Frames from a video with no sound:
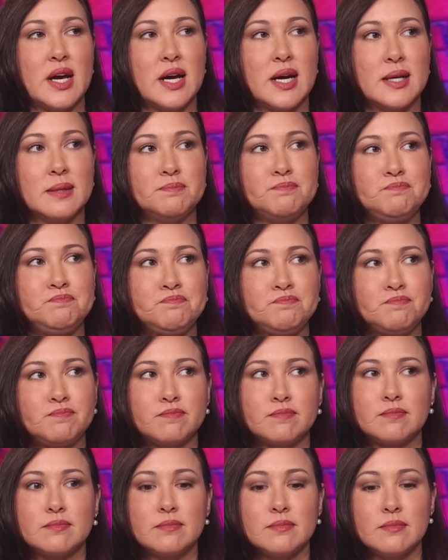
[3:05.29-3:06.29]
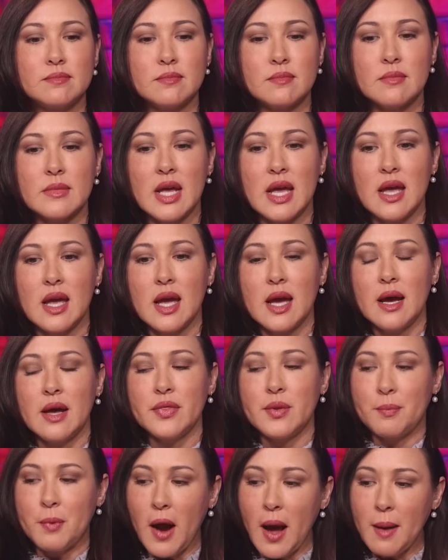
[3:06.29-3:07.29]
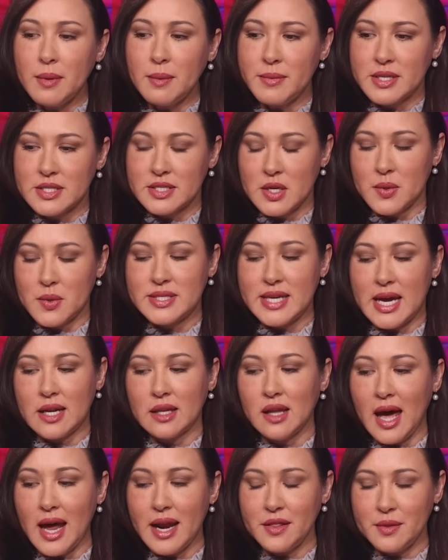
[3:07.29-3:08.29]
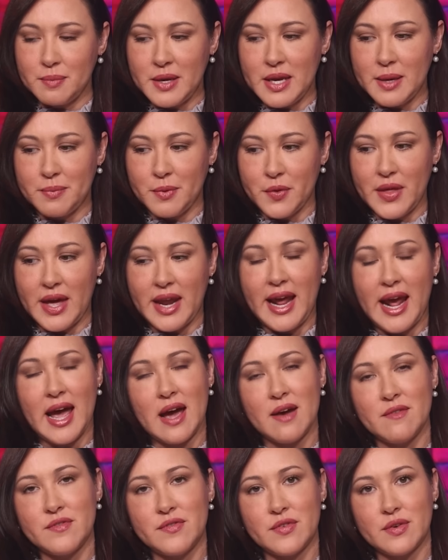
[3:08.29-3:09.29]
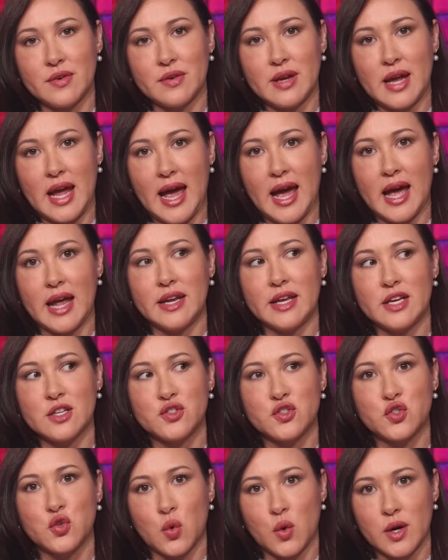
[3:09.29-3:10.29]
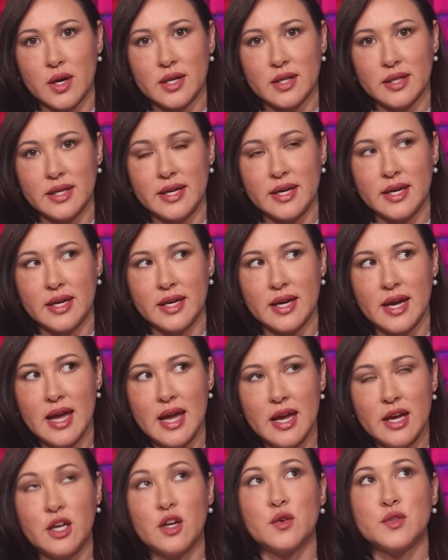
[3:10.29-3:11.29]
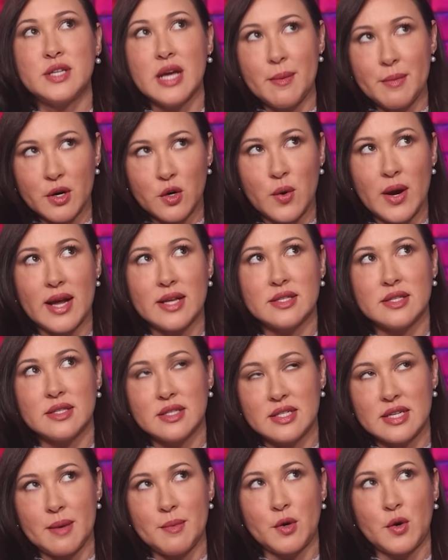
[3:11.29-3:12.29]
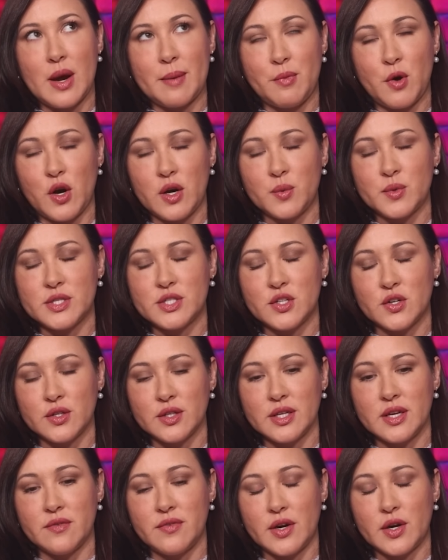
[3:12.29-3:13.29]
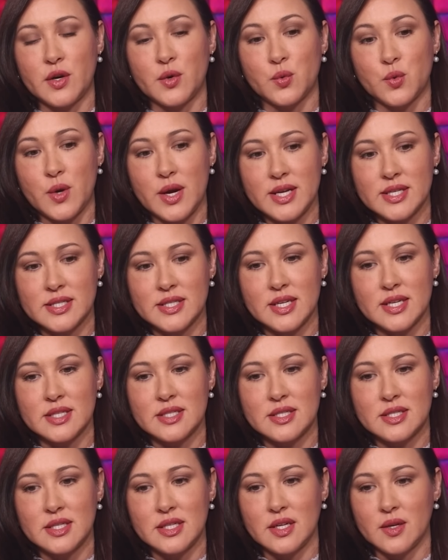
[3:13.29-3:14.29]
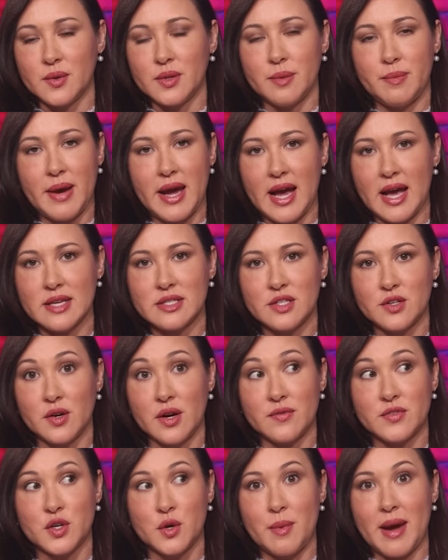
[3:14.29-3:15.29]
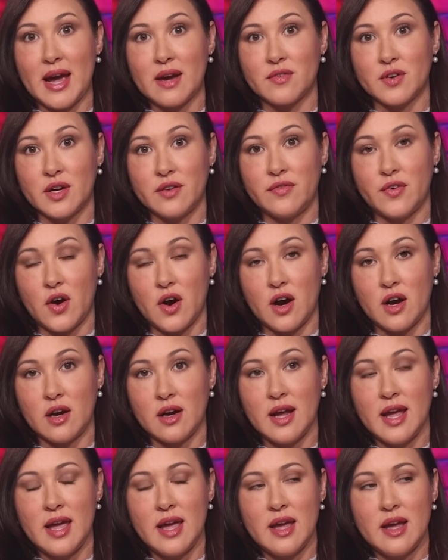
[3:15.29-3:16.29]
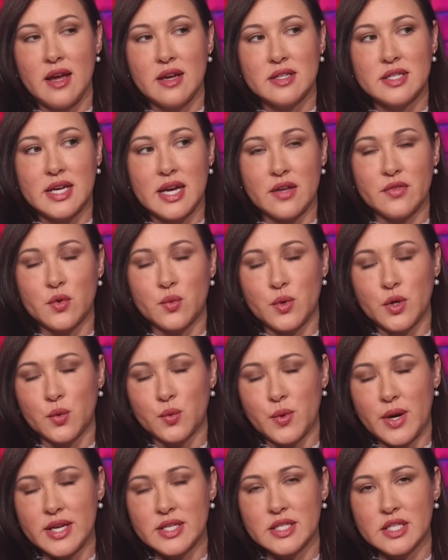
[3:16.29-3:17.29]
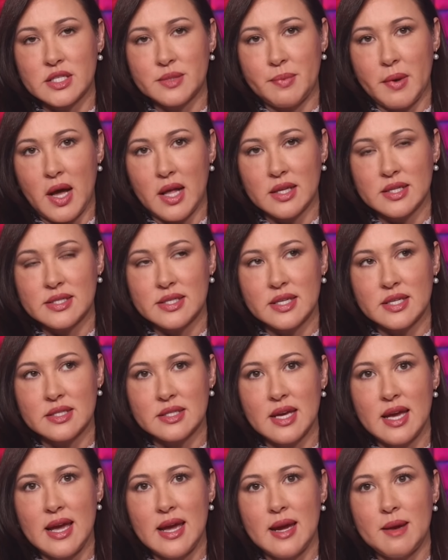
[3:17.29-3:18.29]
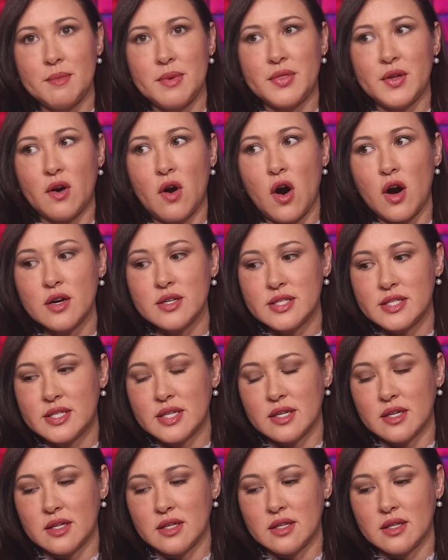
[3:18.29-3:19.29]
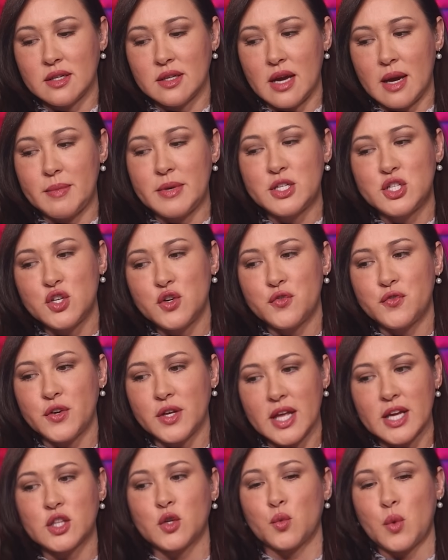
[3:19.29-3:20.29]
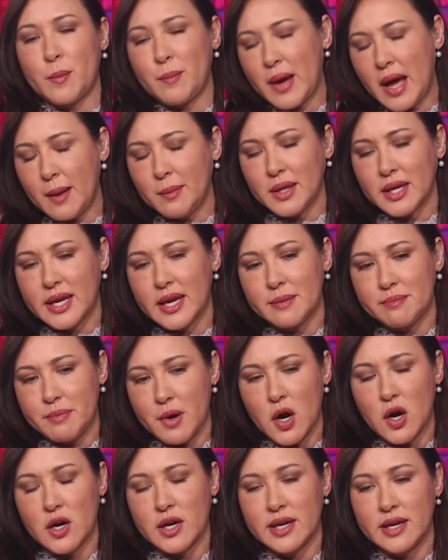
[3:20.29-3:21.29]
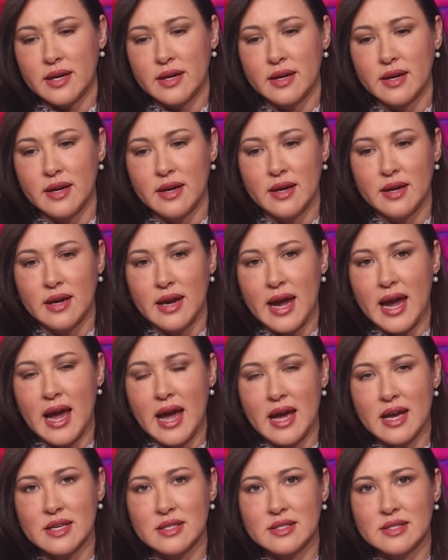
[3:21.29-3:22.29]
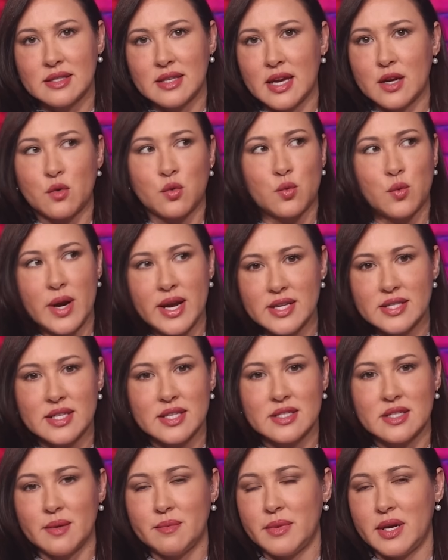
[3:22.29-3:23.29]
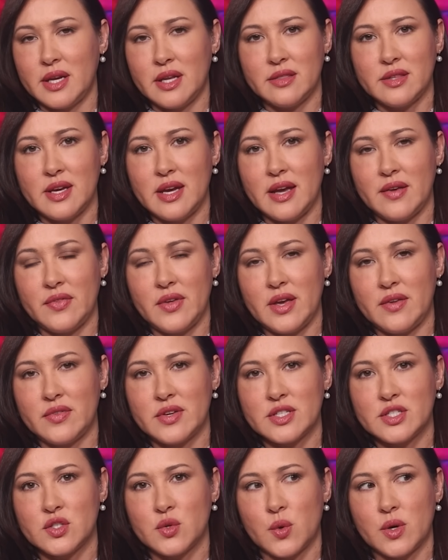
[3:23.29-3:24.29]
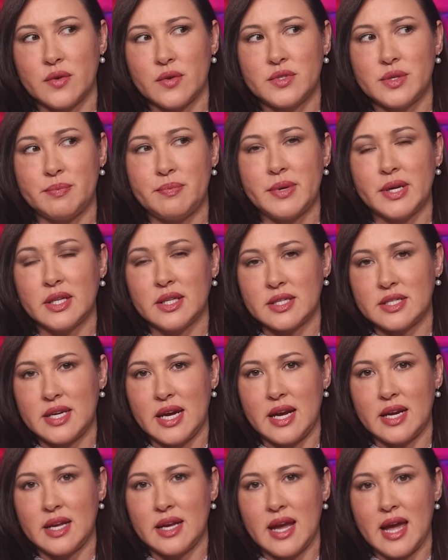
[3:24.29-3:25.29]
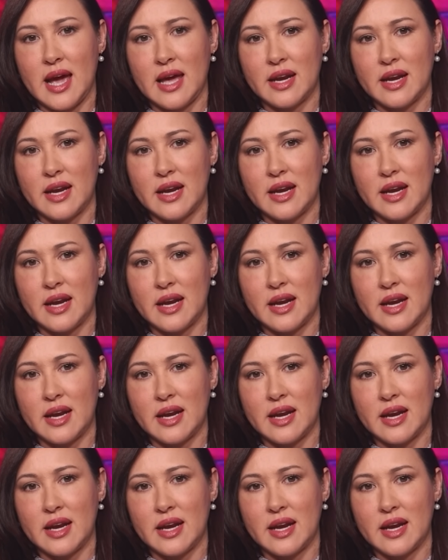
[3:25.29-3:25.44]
The problem is, though, is that a lot of the people that have had historically, you know, Democrats, the Democrat Party was certainly a very racist, you know, in the past. You don't have to go back very far to get the real racist policies. But there are still, I mean, do you feel like the Republican Party has like racism and this sort of debilitating